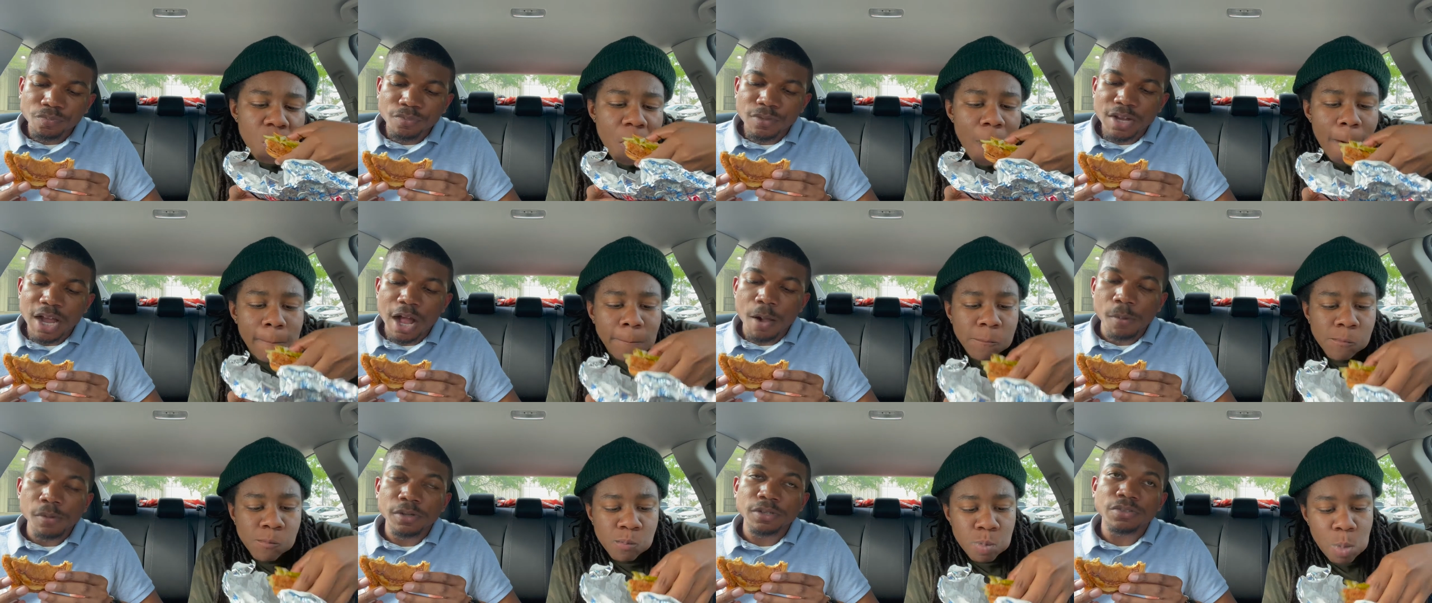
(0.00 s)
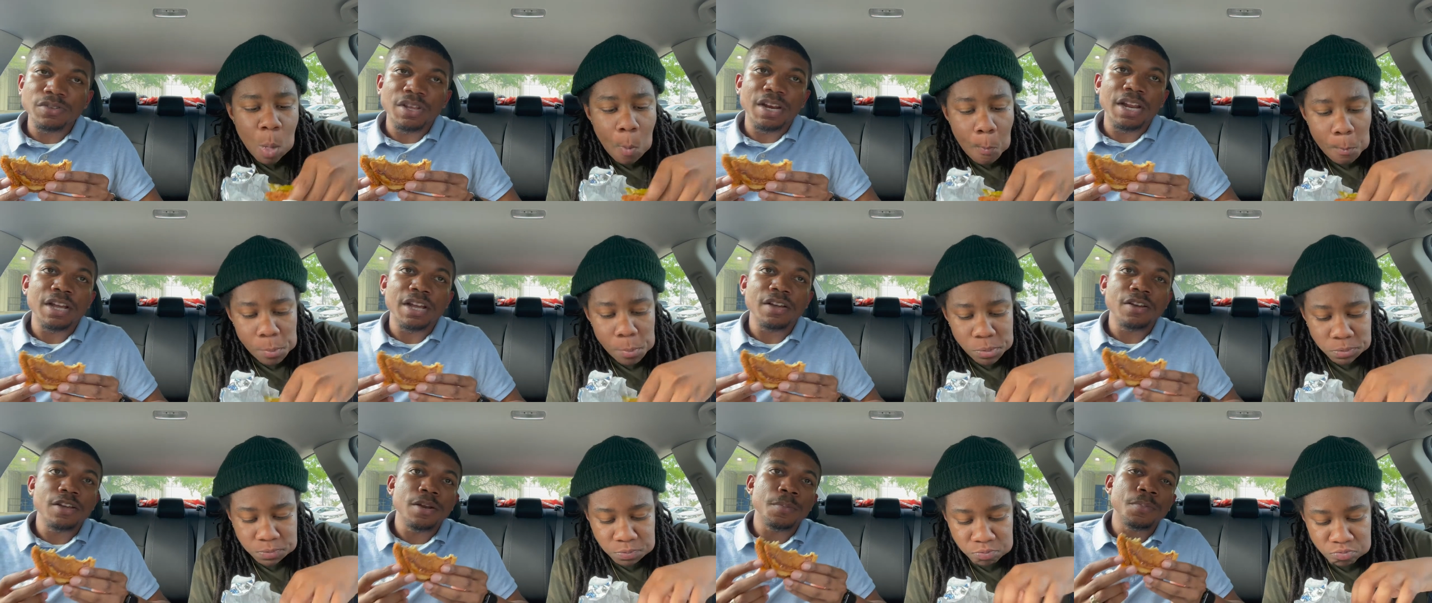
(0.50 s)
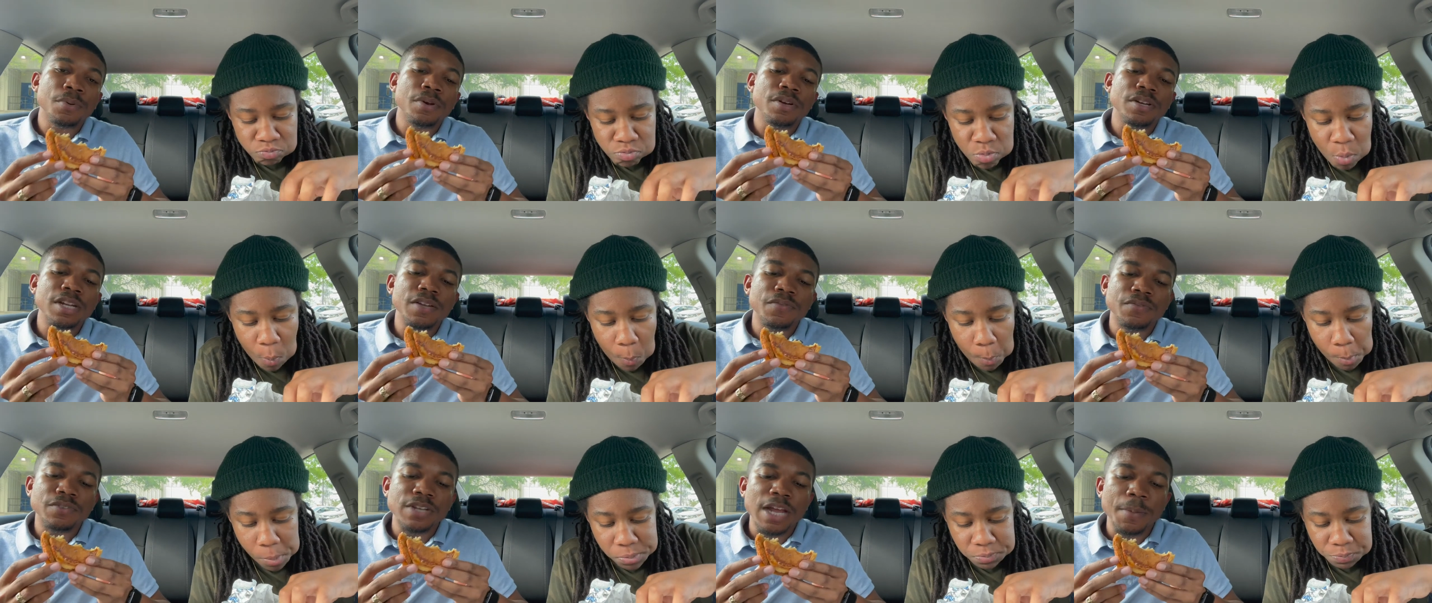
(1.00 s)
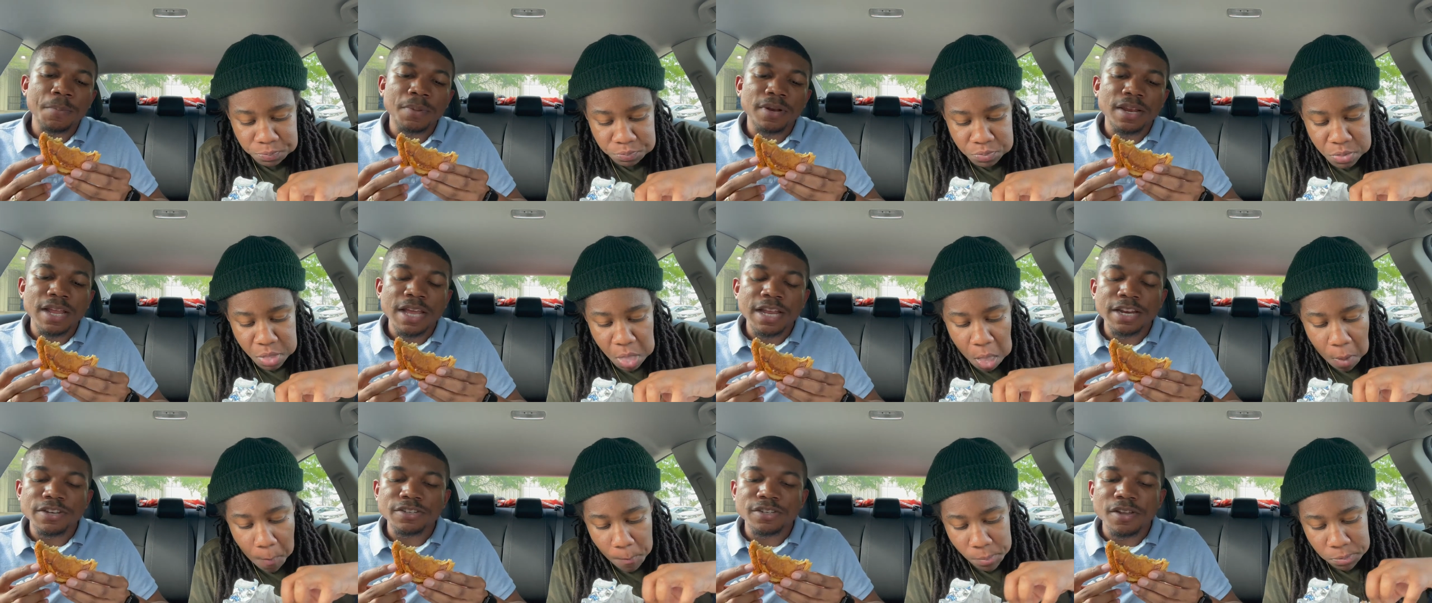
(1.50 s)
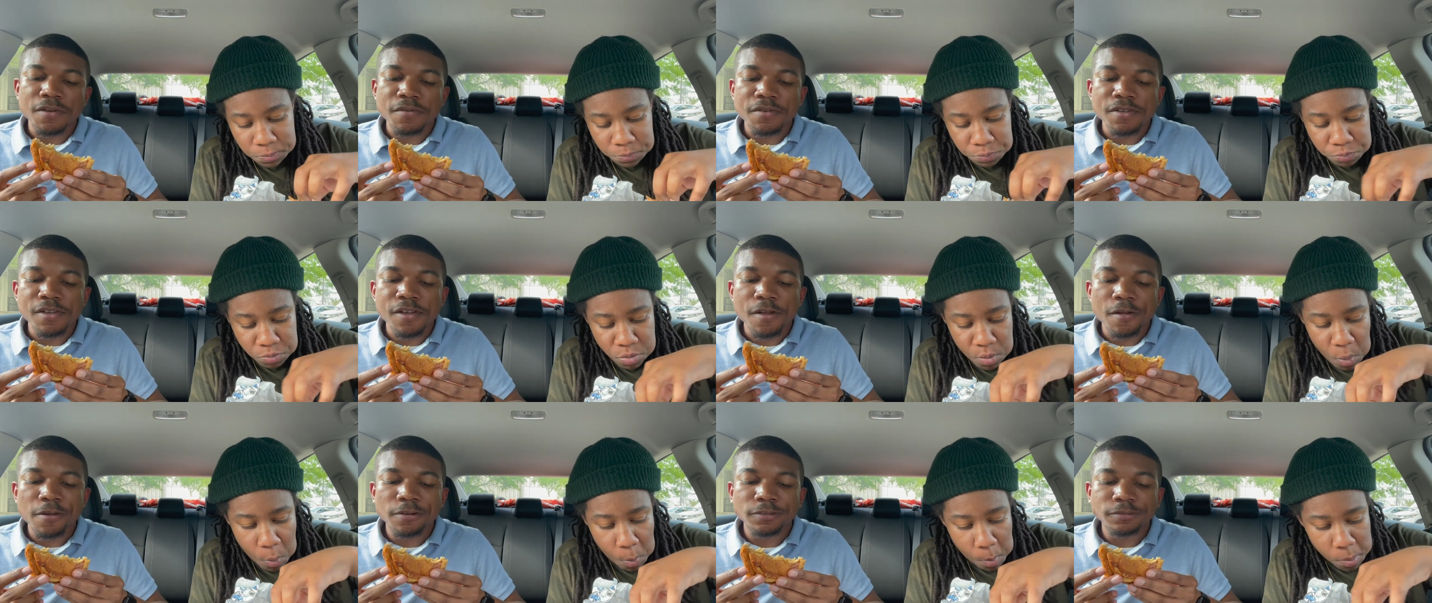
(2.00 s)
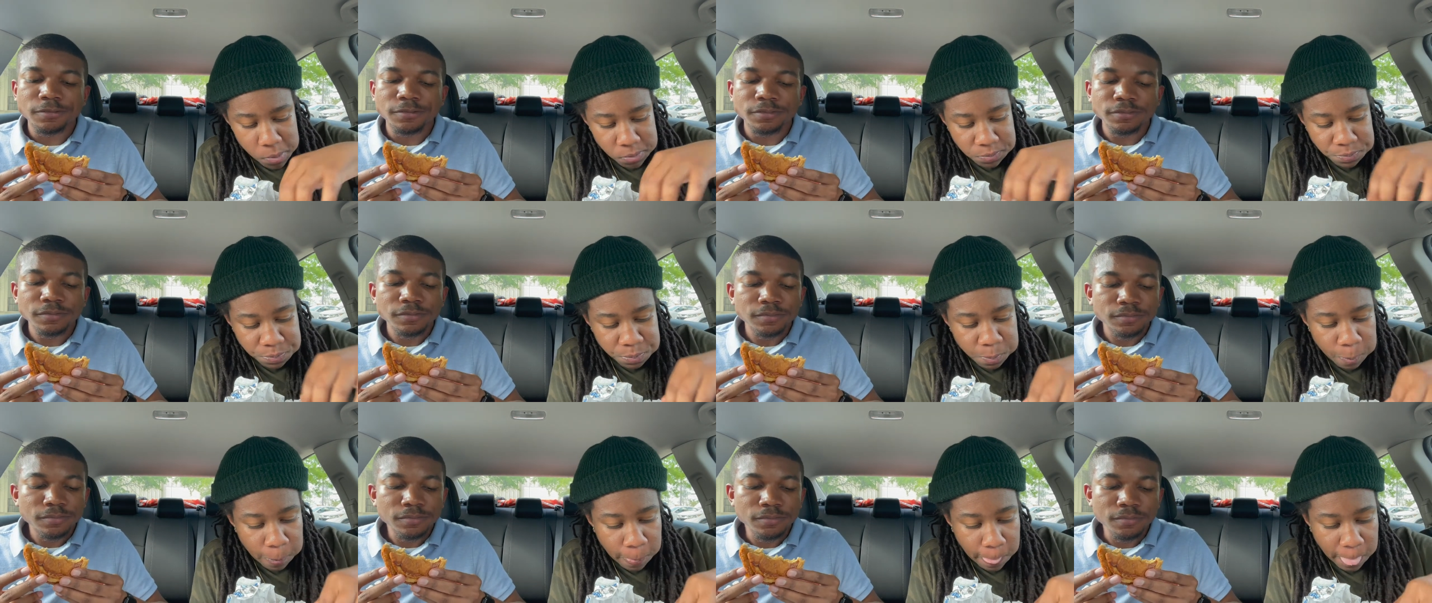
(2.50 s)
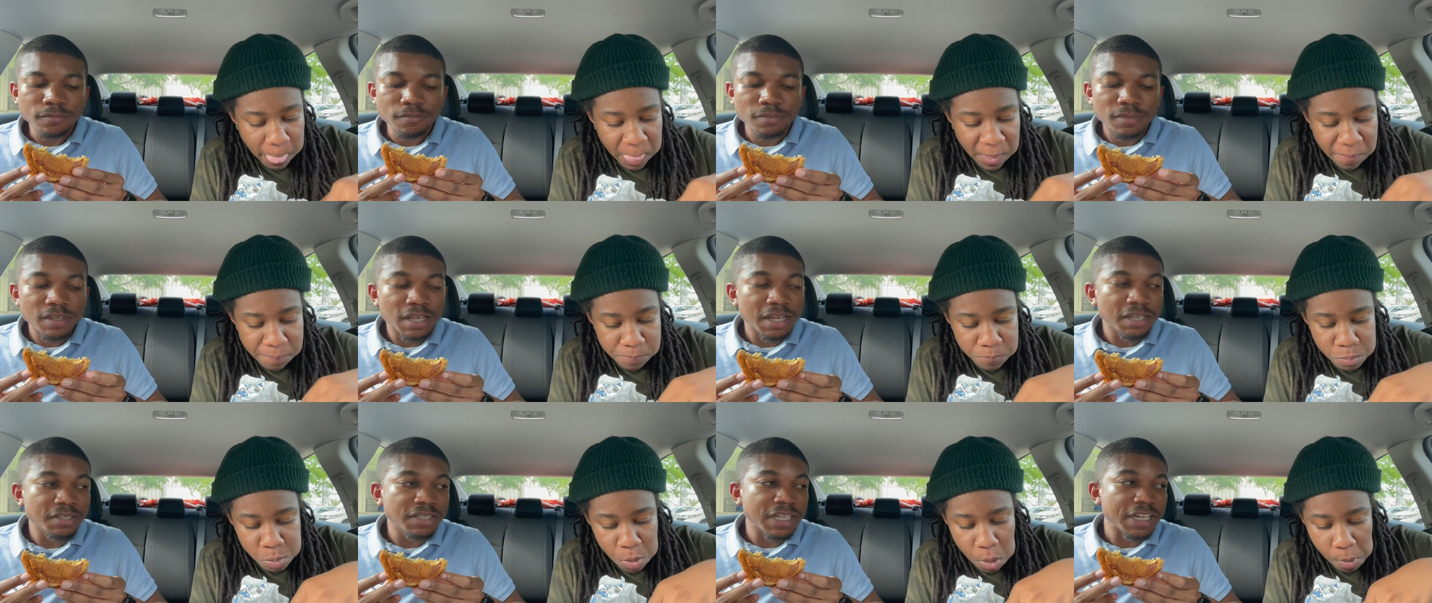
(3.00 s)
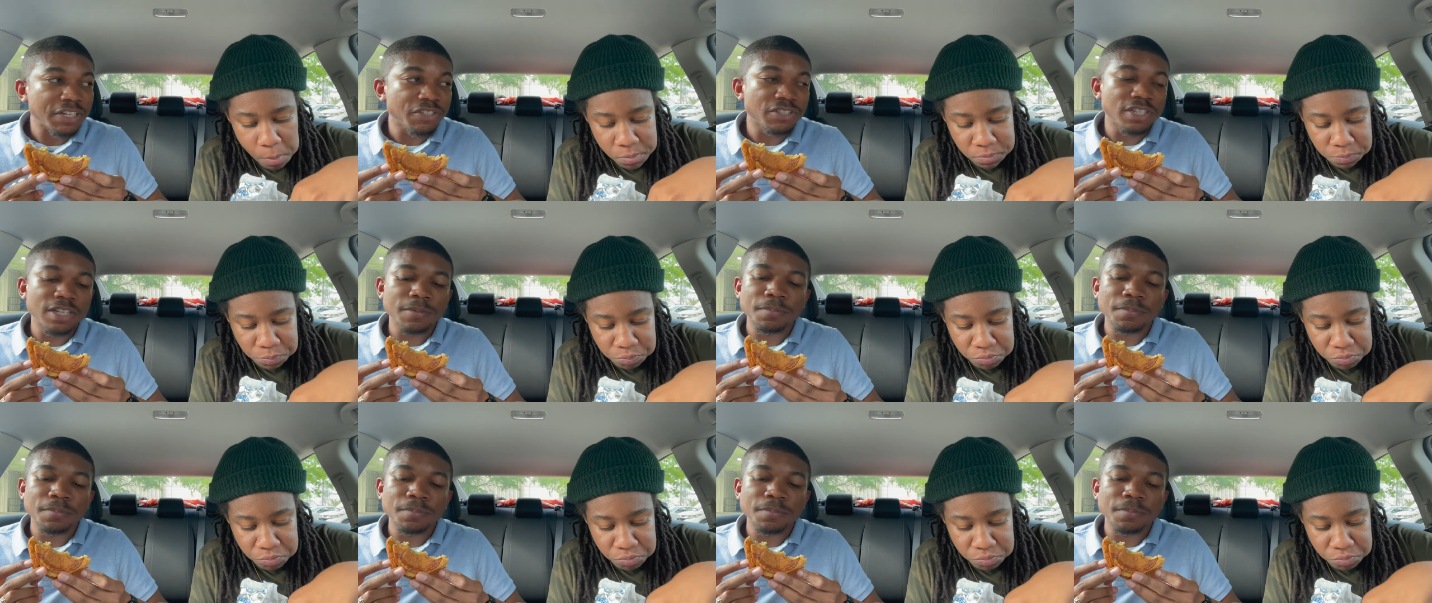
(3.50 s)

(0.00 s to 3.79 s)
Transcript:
Speaker 1: I will say they could have put a different type of lettuce on here. That's that cheap